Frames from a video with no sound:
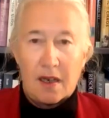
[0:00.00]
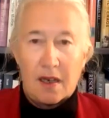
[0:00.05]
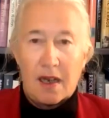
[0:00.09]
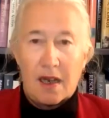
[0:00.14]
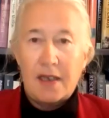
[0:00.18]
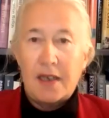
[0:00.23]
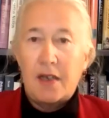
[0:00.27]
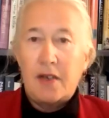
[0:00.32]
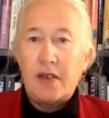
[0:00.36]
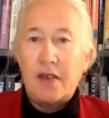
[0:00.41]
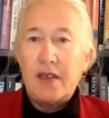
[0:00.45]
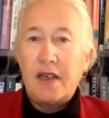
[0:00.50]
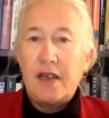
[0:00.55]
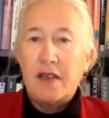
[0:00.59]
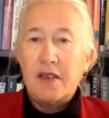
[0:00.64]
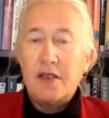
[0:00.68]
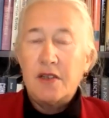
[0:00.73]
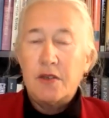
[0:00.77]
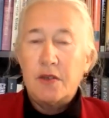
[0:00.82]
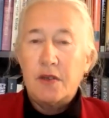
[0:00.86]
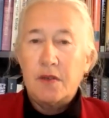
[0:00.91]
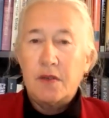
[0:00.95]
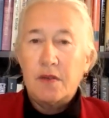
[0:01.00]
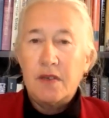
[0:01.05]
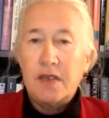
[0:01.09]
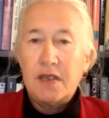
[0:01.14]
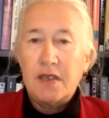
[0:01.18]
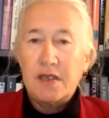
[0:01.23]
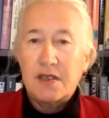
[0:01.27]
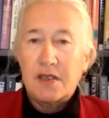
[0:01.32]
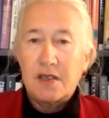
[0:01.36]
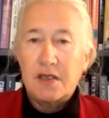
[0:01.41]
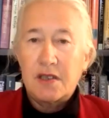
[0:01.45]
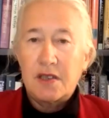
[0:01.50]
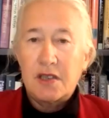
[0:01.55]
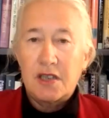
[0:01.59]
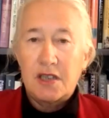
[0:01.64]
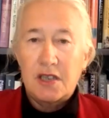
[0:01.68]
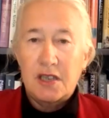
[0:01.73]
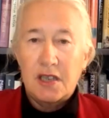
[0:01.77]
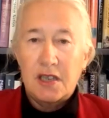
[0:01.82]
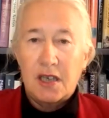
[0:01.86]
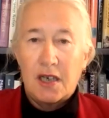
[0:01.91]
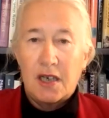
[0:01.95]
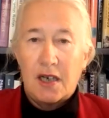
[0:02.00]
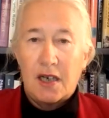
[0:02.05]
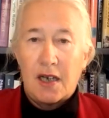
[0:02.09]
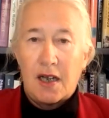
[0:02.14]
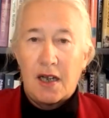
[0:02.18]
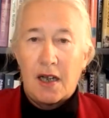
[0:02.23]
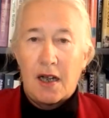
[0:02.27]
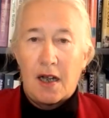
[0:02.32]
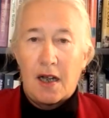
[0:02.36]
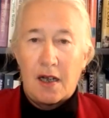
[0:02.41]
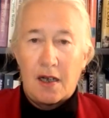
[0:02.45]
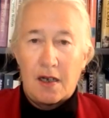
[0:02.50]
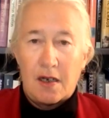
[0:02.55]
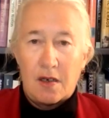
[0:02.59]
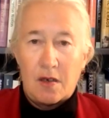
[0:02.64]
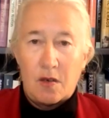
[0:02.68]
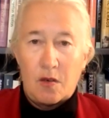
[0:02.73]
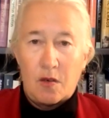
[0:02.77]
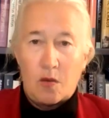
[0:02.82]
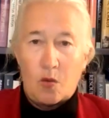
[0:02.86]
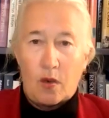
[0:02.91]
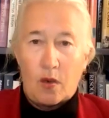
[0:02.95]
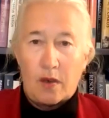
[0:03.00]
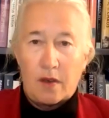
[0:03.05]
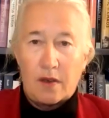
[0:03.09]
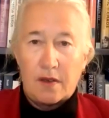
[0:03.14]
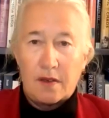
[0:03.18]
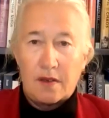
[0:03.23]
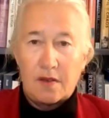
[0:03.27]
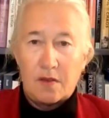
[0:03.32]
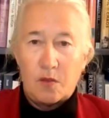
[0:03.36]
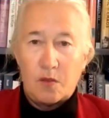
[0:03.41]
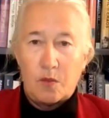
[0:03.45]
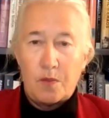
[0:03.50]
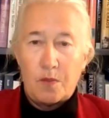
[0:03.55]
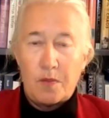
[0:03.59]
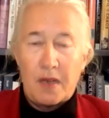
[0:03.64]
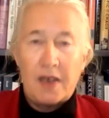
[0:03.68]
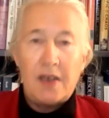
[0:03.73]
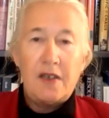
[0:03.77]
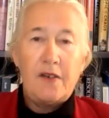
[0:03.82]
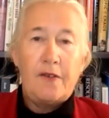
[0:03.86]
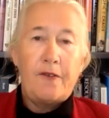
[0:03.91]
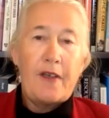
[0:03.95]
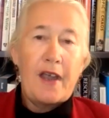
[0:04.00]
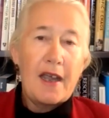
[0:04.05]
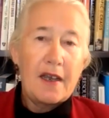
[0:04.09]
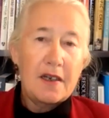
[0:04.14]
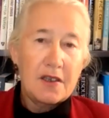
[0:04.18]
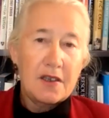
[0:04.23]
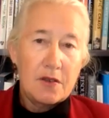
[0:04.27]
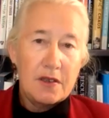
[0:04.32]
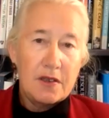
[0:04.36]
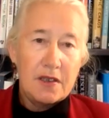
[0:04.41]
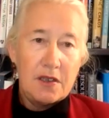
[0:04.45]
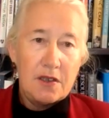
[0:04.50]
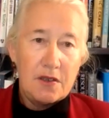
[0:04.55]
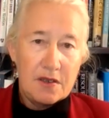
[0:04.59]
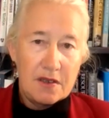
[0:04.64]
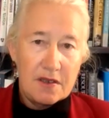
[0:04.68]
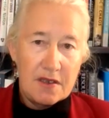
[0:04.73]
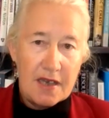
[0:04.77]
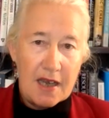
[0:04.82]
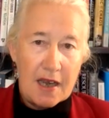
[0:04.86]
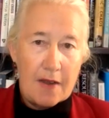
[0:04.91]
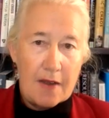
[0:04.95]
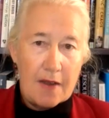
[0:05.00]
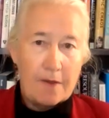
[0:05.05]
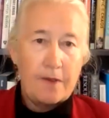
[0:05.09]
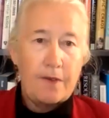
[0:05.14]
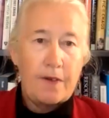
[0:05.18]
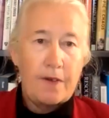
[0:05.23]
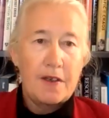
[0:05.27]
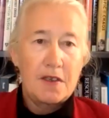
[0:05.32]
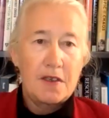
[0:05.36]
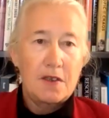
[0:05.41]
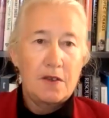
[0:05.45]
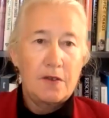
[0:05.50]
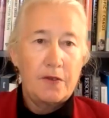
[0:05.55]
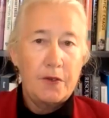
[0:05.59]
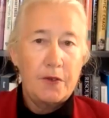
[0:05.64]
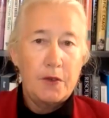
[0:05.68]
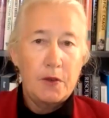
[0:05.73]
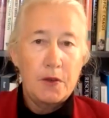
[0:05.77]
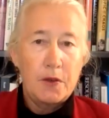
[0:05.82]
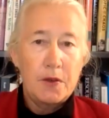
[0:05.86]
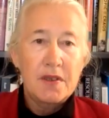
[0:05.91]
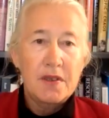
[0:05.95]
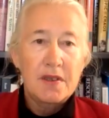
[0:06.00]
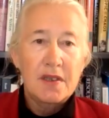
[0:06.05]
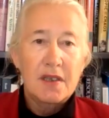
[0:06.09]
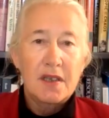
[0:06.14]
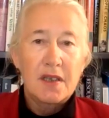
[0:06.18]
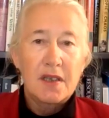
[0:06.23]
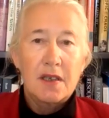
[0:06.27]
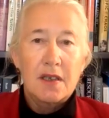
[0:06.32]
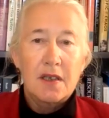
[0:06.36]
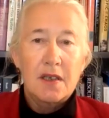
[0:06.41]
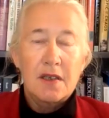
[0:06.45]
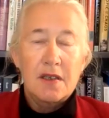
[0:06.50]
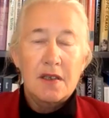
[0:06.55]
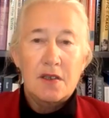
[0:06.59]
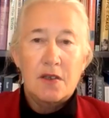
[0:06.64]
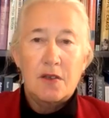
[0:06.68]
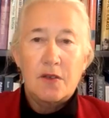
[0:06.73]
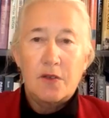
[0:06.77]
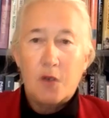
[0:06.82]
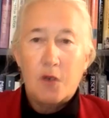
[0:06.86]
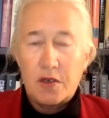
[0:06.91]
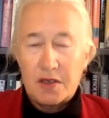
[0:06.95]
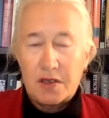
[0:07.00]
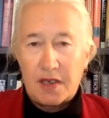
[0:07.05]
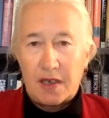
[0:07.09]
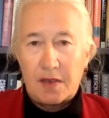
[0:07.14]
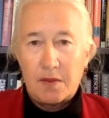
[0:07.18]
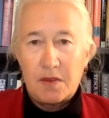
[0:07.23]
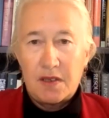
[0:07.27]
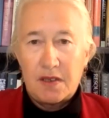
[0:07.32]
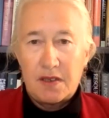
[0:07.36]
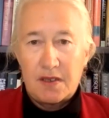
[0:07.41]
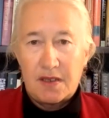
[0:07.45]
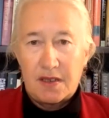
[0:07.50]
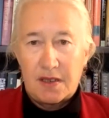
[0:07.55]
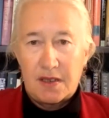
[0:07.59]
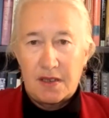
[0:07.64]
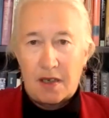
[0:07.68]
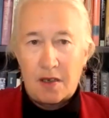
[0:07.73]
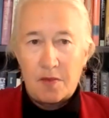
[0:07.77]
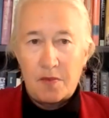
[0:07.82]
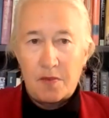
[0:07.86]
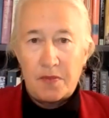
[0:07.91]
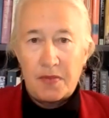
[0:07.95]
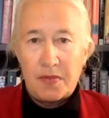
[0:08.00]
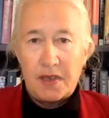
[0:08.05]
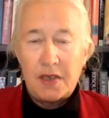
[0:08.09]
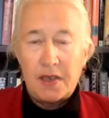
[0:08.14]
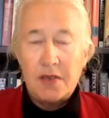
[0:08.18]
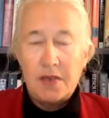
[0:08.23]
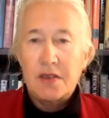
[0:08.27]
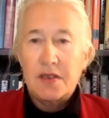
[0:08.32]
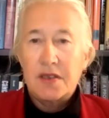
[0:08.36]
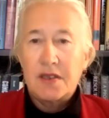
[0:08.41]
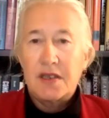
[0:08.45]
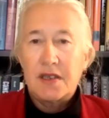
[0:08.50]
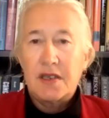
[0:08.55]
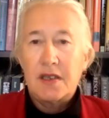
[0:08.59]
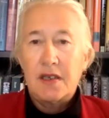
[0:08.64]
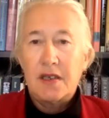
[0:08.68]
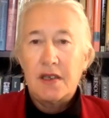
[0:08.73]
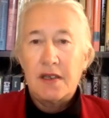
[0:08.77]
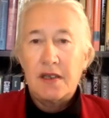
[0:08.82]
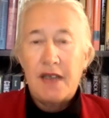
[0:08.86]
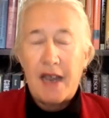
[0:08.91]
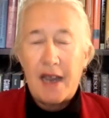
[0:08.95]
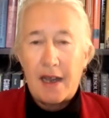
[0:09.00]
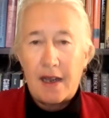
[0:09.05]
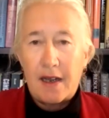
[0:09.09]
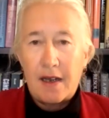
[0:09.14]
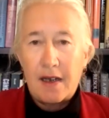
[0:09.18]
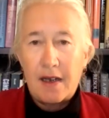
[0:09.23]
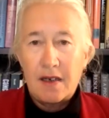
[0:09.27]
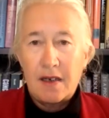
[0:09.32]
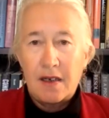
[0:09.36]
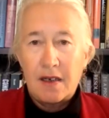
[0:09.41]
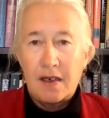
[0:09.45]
I carried on doing research. Uh, manufacturing uses half of fossil fuels. So of course I was um, interested in that.